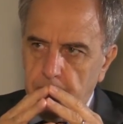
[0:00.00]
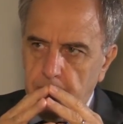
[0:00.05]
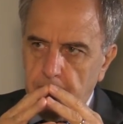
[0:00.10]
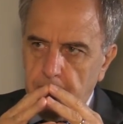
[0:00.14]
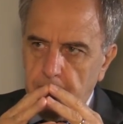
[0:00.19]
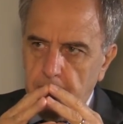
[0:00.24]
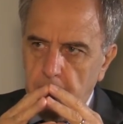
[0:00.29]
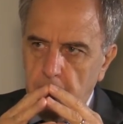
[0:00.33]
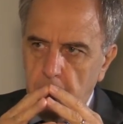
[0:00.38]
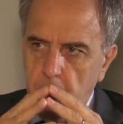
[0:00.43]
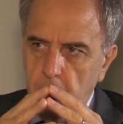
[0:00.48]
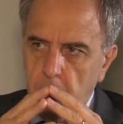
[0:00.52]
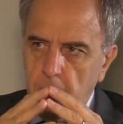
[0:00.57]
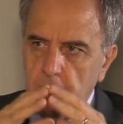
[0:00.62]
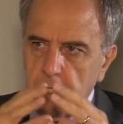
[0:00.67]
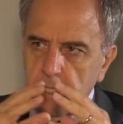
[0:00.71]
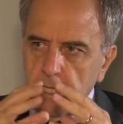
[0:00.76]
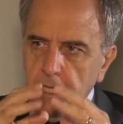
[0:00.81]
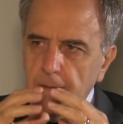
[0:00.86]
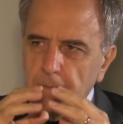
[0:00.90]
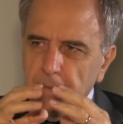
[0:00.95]
When
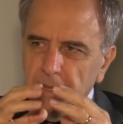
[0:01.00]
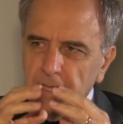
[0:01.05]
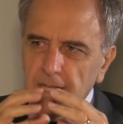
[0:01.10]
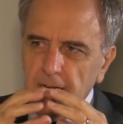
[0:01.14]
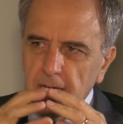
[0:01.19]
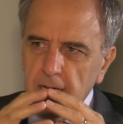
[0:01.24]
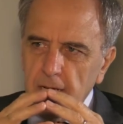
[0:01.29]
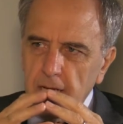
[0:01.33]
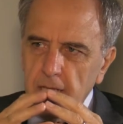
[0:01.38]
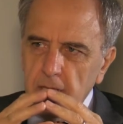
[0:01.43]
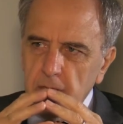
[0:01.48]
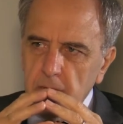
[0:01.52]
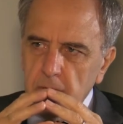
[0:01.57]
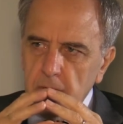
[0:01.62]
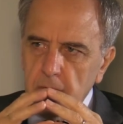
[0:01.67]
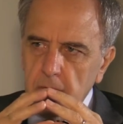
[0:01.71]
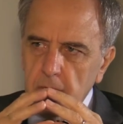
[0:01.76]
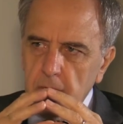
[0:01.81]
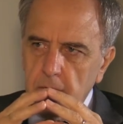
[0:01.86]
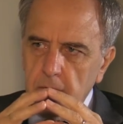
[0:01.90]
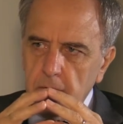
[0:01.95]
I say a better relation,
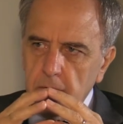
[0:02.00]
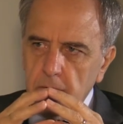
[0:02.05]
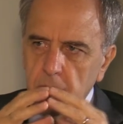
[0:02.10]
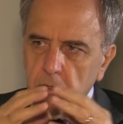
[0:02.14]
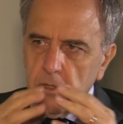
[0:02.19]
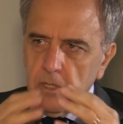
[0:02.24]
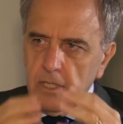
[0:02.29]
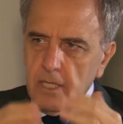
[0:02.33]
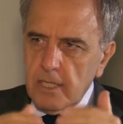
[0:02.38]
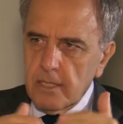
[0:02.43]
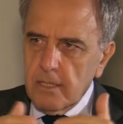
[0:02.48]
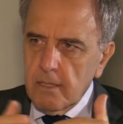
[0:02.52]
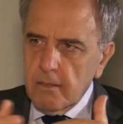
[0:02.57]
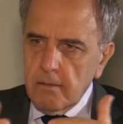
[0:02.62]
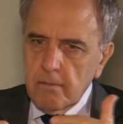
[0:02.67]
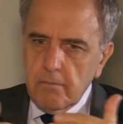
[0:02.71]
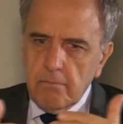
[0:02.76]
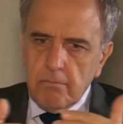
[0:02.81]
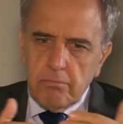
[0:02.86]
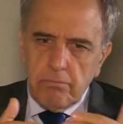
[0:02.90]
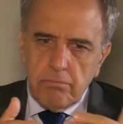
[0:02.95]
I'm talking just
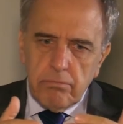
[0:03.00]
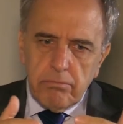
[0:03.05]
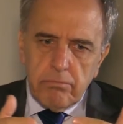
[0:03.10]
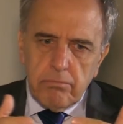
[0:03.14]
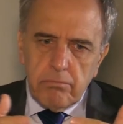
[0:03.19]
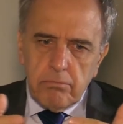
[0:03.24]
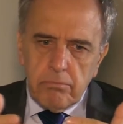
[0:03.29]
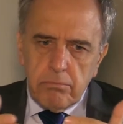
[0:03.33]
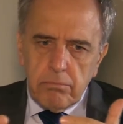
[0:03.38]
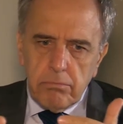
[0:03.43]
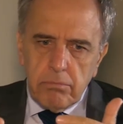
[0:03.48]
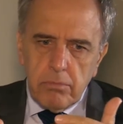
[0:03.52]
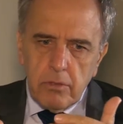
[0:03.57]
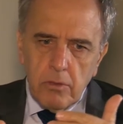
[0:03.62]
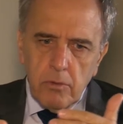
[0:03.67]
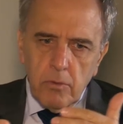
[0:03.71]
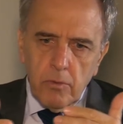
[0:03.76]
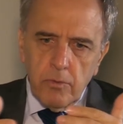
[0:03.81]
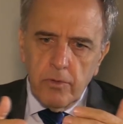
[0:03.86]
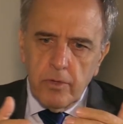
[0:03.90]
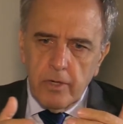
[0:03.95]
a
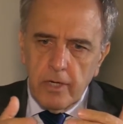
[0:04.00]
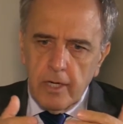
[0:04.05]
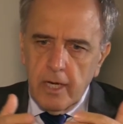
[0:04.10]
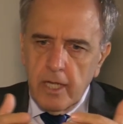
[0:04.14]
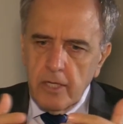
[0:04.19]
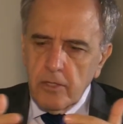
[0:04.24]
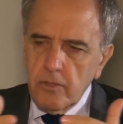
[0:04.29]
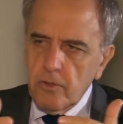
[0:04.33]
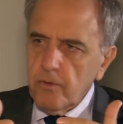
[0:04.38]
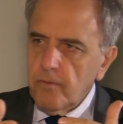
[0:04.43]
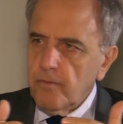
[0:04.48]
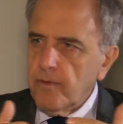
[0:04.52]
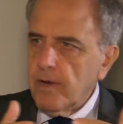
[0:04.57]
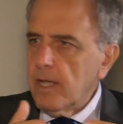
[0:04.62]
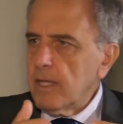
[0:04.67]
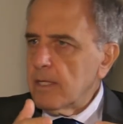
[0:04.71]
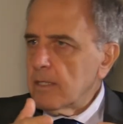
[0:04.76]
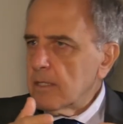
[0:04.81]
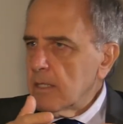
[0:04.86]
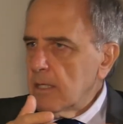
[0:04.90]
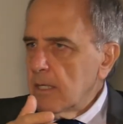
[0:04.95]
good relation of
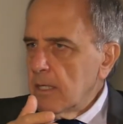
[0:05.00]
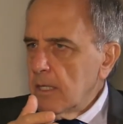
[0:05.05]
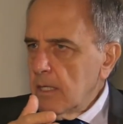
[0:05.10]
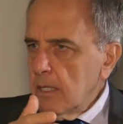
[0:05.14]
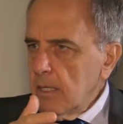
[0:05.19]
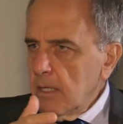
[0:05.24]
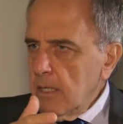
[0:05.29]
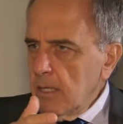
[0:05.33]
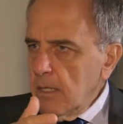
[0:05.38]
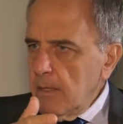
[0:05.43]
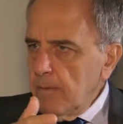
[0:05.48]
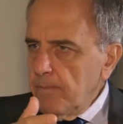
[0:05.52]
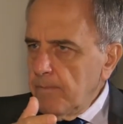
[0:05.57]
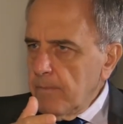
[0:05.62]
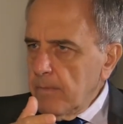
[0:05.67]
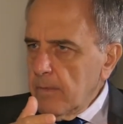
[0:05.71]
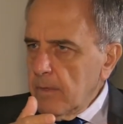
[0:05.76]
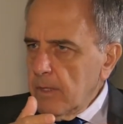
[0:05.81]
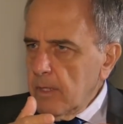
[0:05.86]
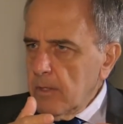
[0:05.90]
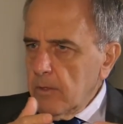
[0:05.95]
friends.
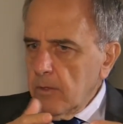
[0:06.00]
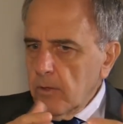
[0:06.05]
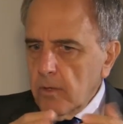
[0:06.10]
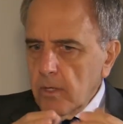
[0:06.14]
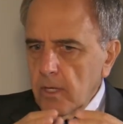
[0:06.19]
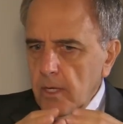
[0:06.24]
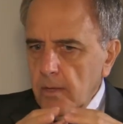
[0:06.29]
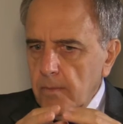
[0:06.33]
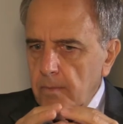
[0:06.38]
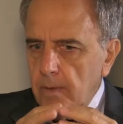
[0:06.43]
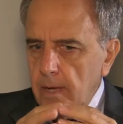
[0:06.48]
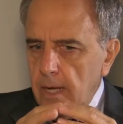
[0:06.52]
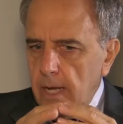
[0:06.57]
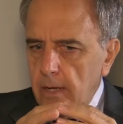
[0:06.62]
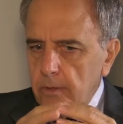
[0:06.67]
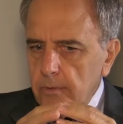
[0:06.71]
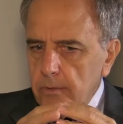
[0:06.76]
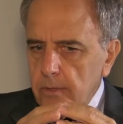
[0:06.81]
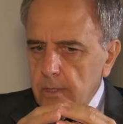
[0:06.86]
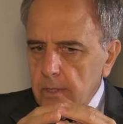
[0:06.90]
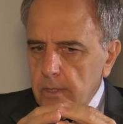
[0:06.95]
Talking
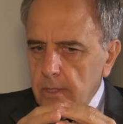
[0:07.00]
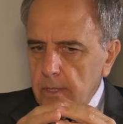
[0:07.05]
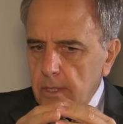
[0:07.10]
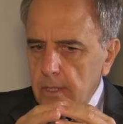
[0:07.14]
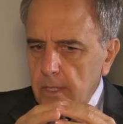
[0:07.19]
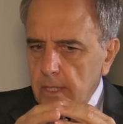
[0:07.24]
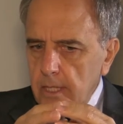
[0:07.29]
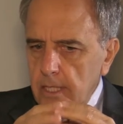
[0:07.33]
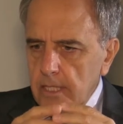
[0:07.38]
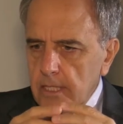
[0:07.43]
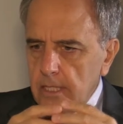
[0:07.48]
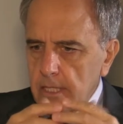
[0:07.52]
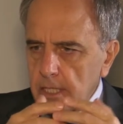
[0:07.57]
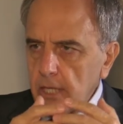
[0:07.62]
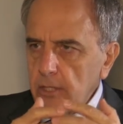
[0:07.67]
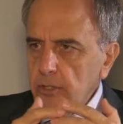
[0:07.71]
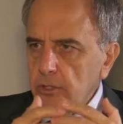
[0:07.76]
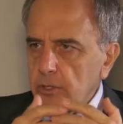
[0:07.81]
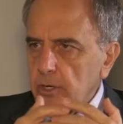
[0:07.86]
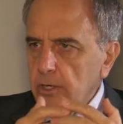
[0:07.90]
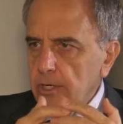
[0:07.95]
about a
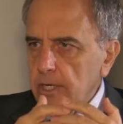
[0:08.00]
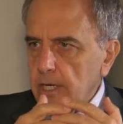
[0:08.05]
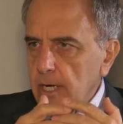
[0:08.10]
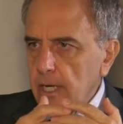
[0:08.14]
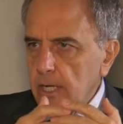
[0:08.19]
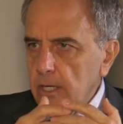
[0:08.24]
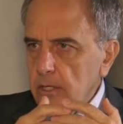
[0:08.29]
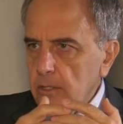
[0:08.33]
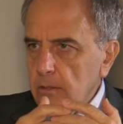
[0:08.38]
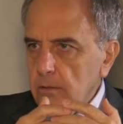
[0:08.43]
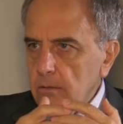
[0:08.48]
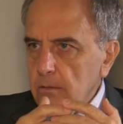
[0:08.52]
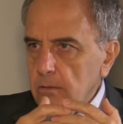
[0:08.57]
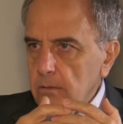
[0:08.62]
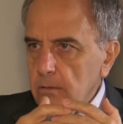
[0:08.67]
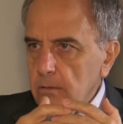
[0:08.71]
structural relation.